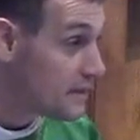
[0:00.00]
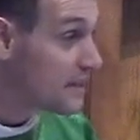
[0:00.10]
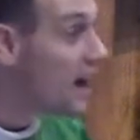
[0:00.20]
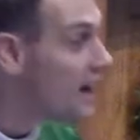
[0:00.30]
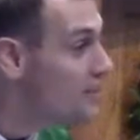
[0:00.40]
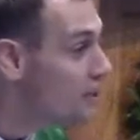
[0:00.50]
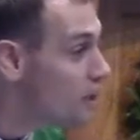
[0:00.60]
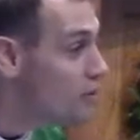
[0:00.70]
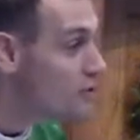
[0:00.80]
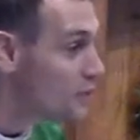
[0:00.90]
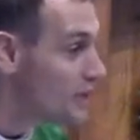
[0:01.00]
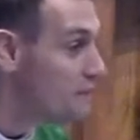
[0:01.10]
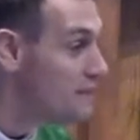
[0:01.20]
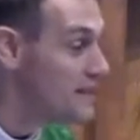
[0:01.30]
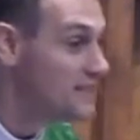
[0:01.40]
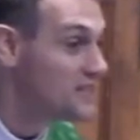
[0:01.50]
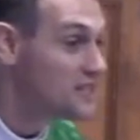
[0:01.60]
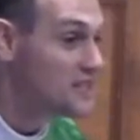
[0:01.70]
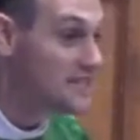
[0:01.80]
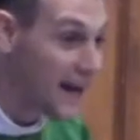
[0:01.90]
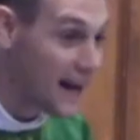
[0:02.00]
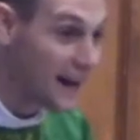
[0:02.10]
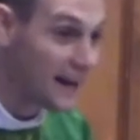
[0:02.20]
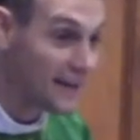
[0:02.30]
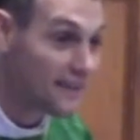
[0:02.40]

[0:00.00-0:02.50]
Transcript: God knows what it means to die